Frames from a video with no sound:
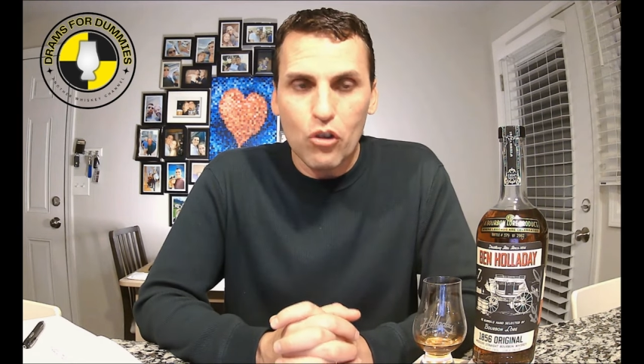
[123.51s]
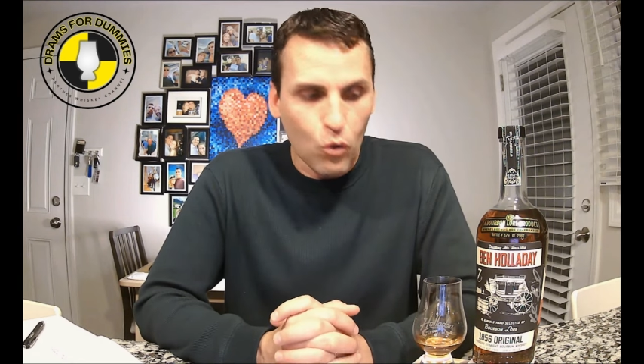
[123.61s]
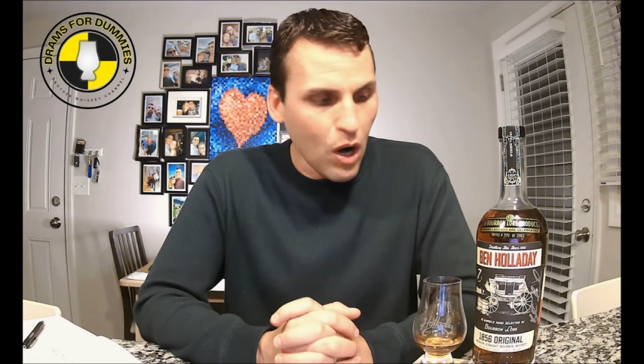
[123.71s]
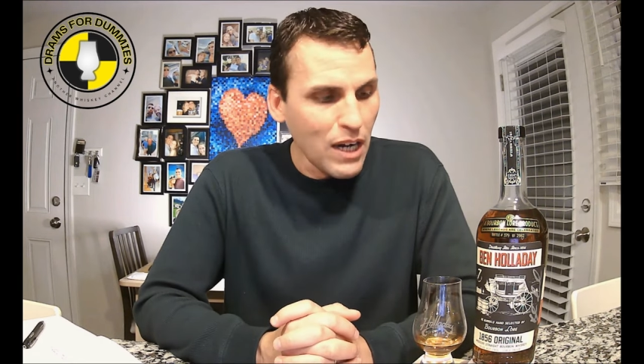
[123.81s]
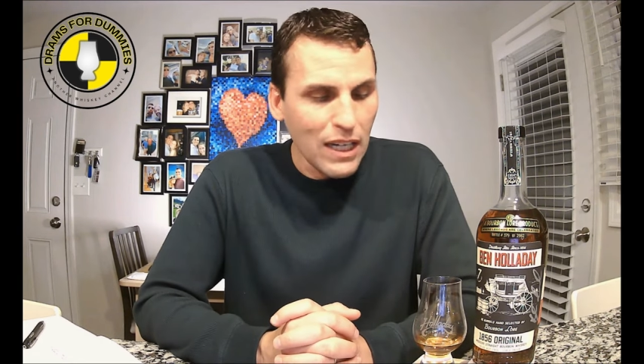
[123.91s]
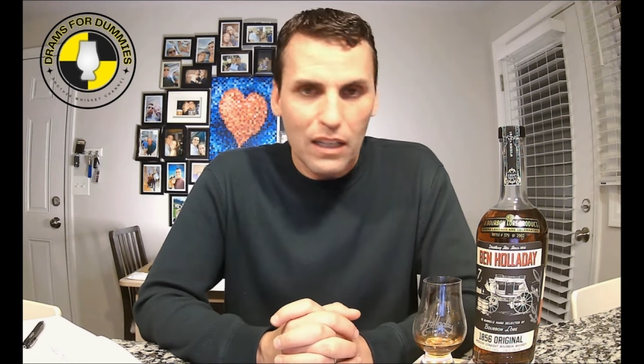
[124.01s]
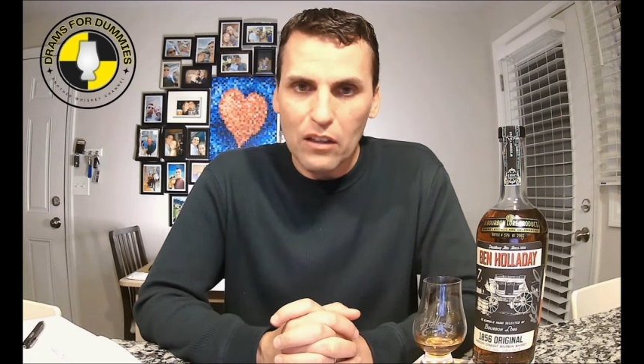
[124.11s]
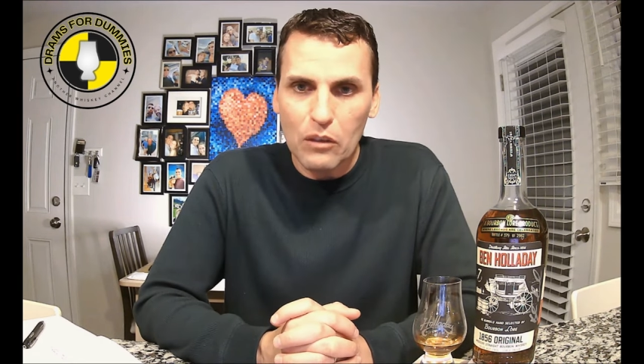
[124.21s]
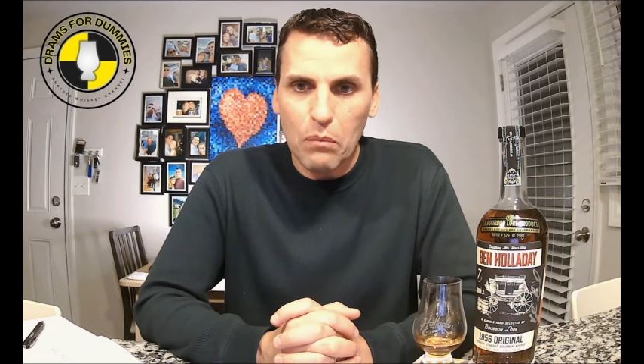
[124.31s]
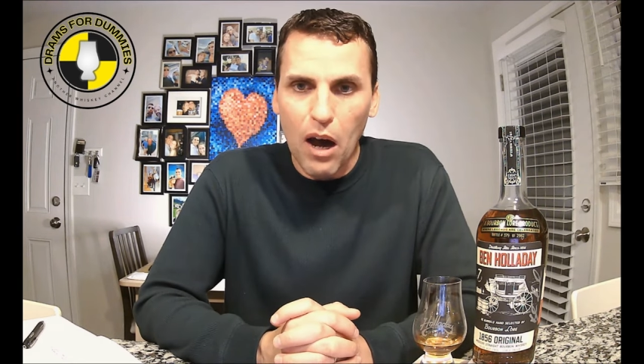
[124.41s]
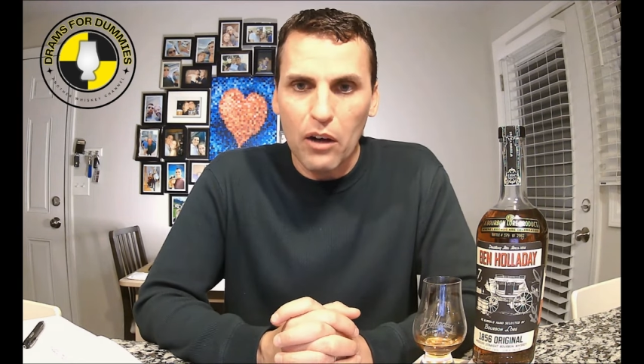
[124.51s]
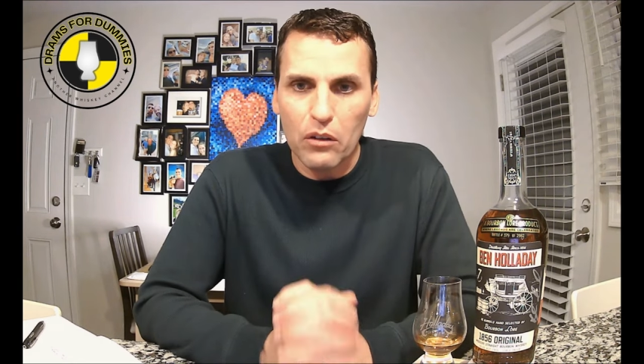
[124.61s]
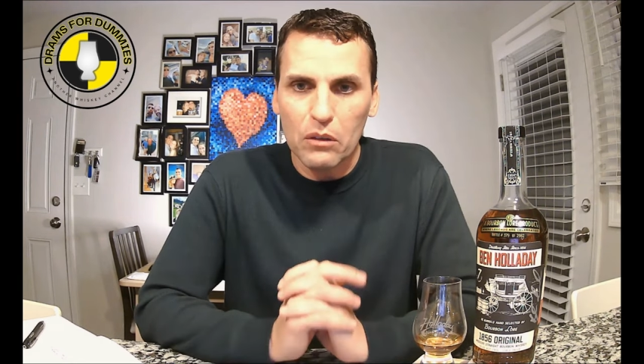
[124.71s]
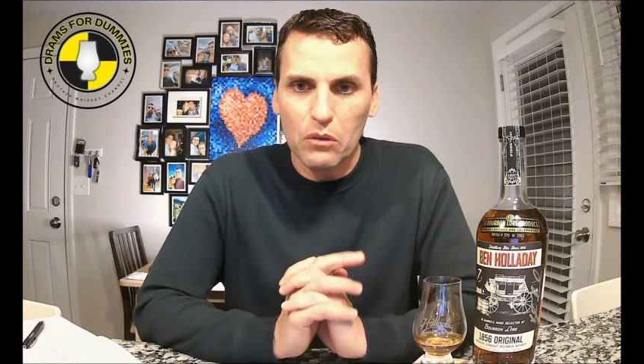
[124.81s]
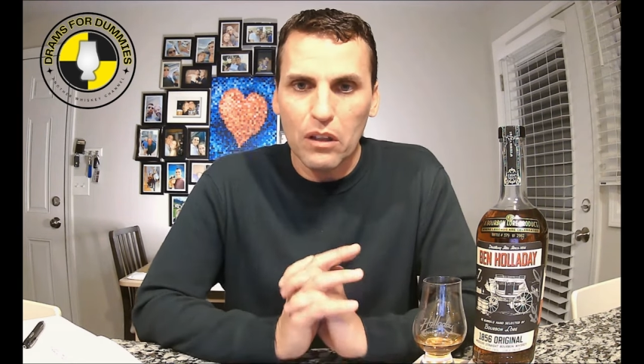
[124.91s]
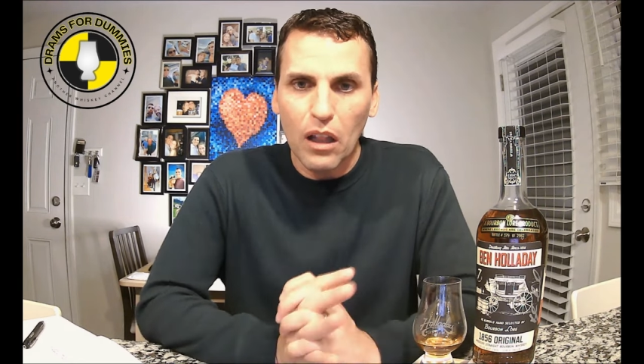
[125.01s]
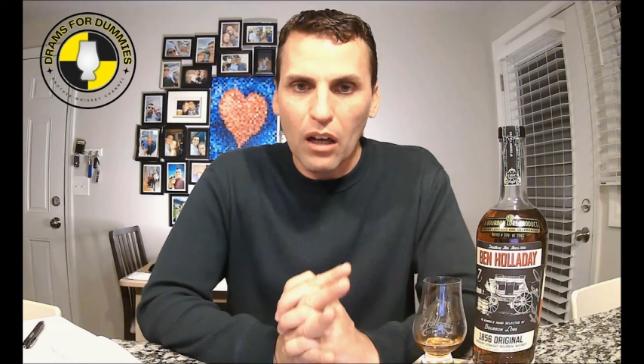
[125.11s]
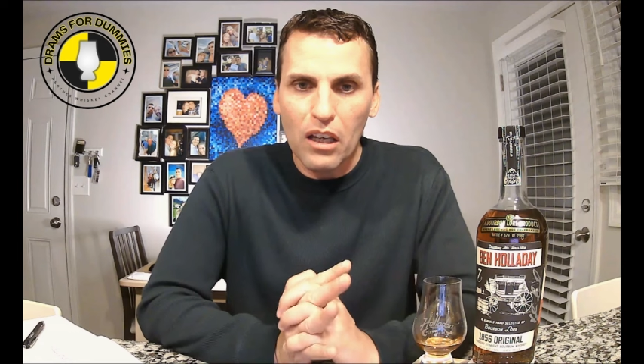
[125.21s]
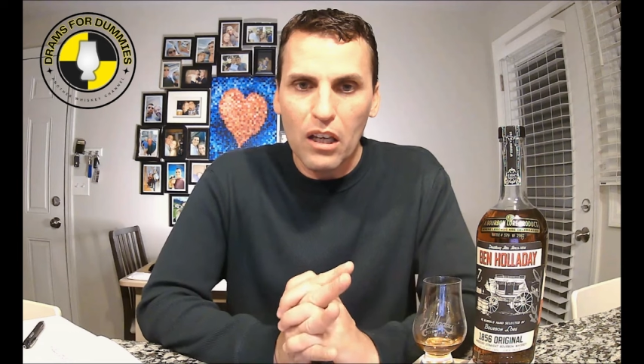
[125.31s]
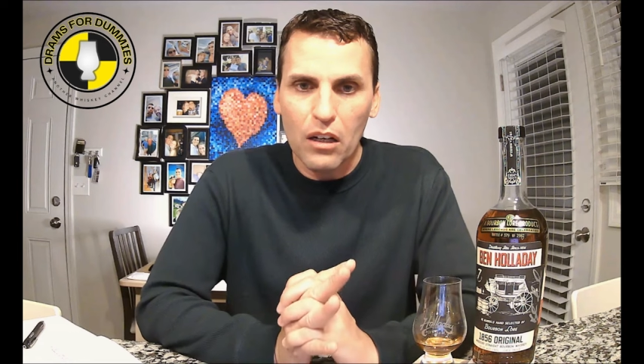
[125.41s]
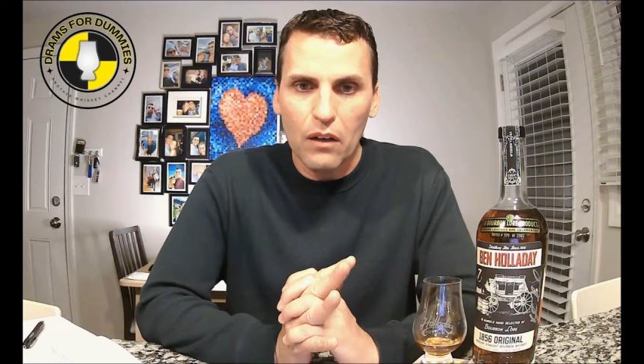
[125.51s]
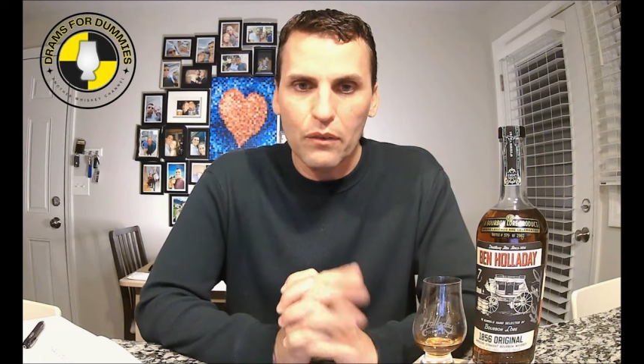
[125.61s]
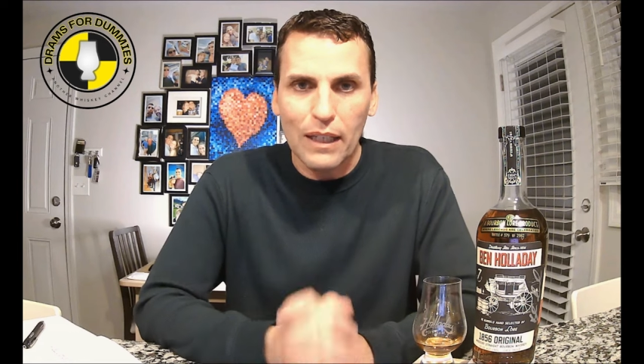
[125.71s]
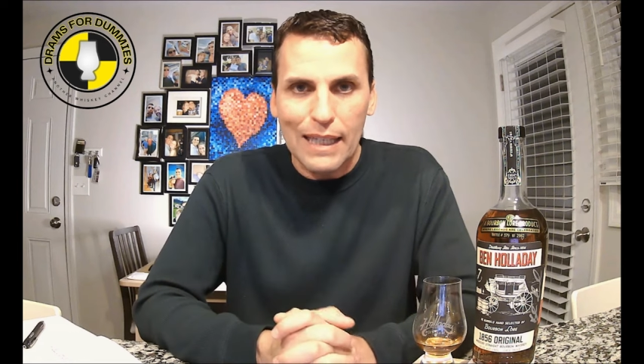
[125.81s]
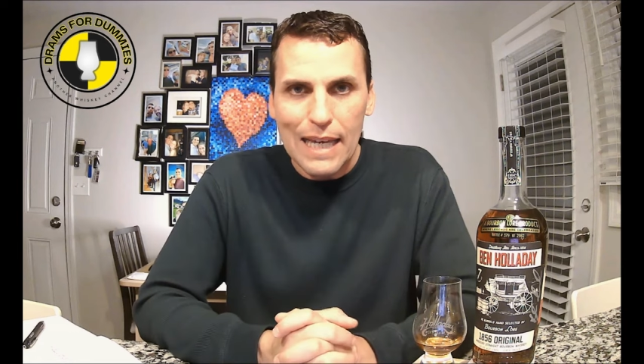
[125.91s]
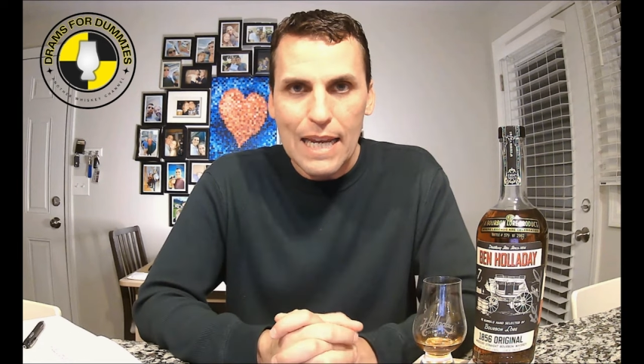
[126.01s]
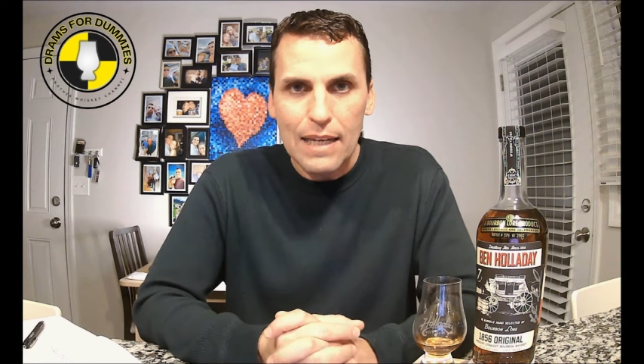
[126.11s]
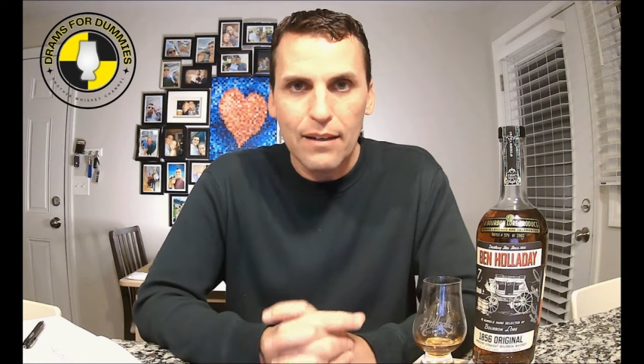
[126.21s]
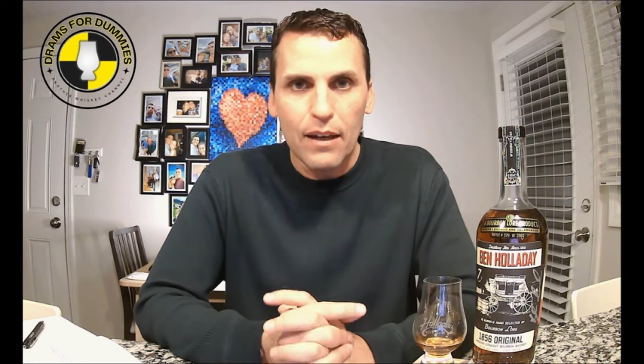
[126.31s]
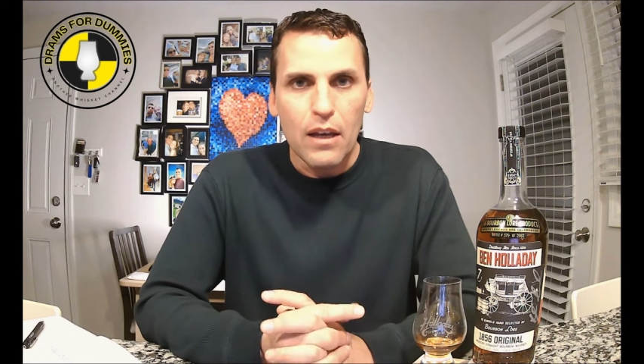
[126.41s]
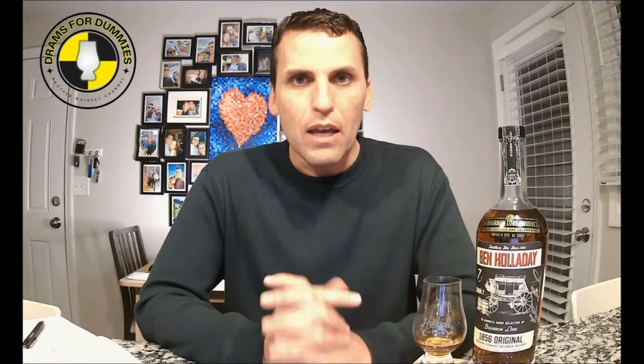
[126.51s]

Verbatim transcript: try to get this bottle and was lucky enough to get it